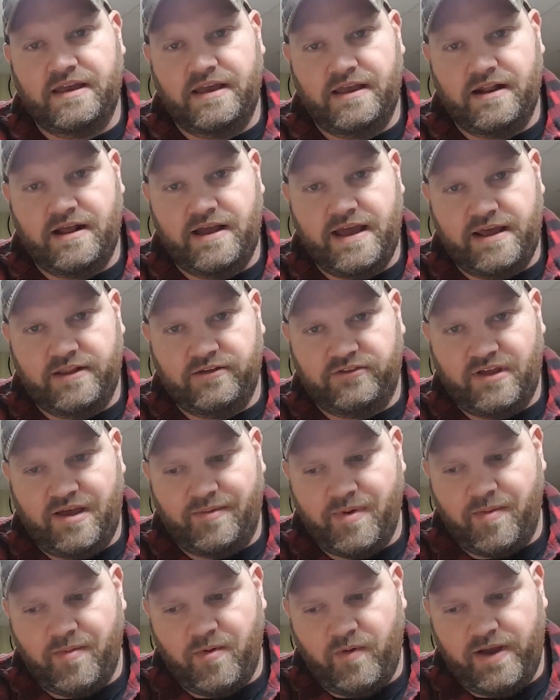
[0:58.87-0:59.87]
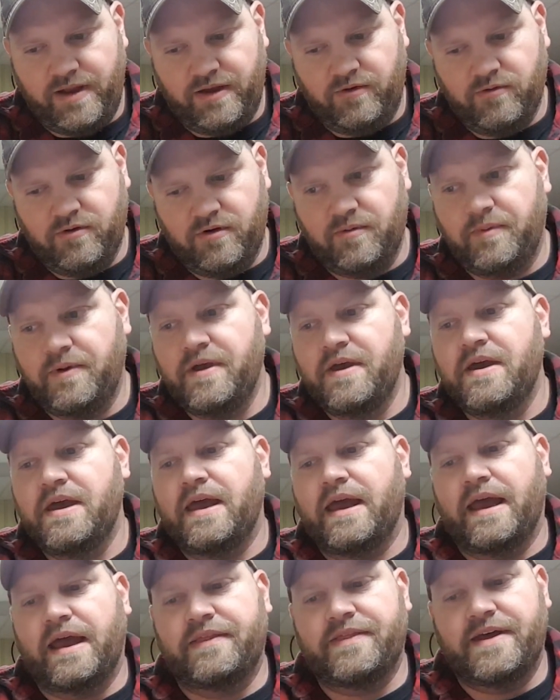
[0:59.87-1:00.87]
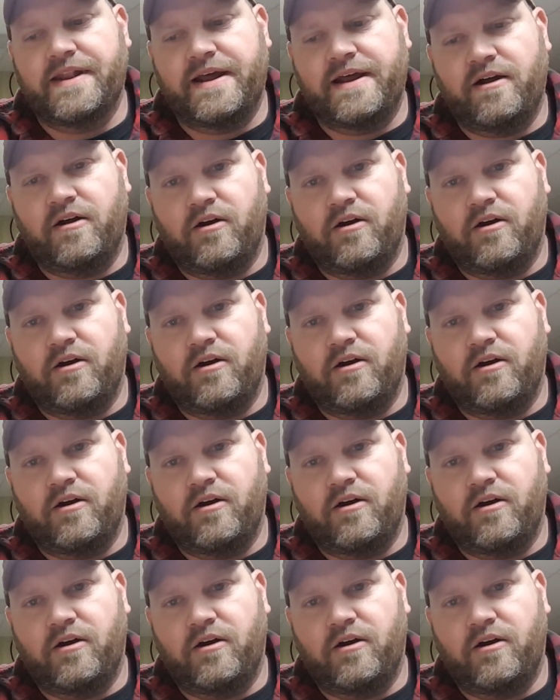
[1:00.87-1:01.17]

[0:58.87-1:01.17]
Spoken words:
and I had a sub-moa group. And then I